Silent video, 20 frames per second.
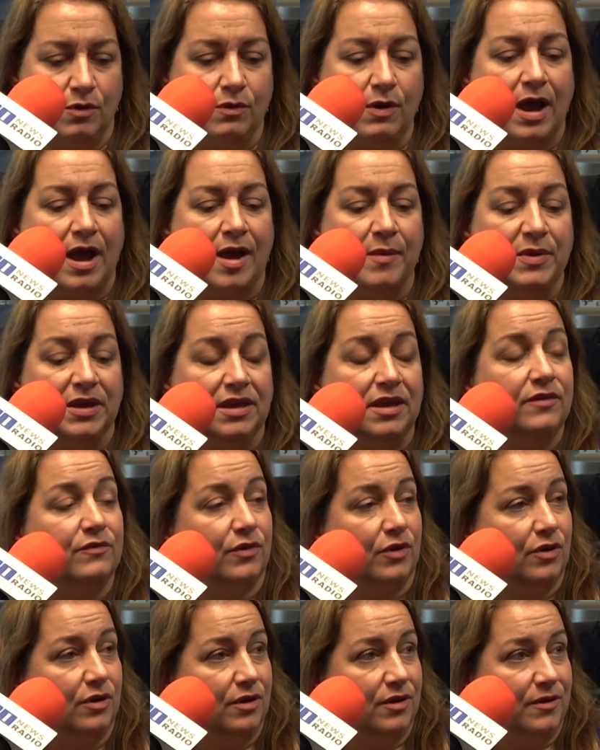I'm a
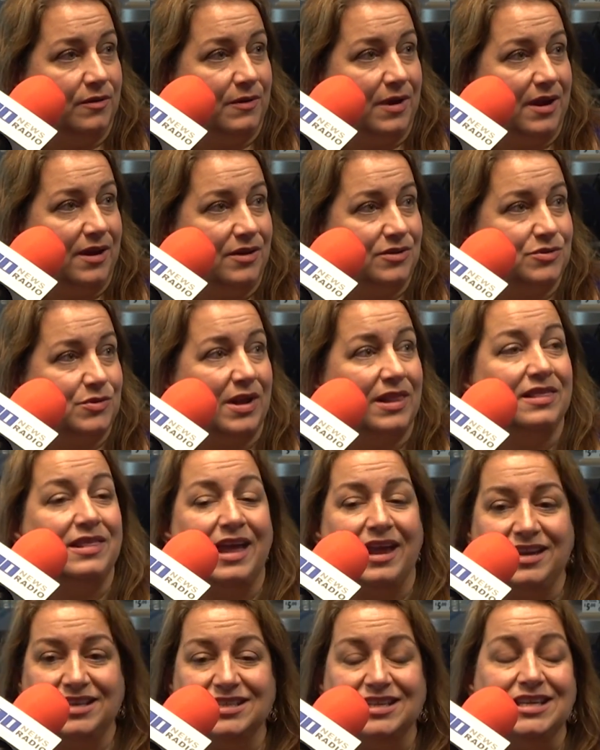giver, right? So I'd
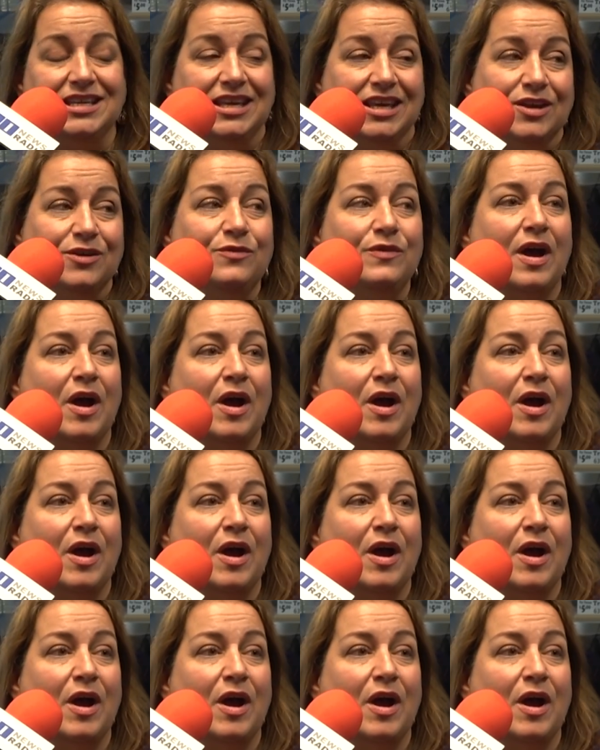like to give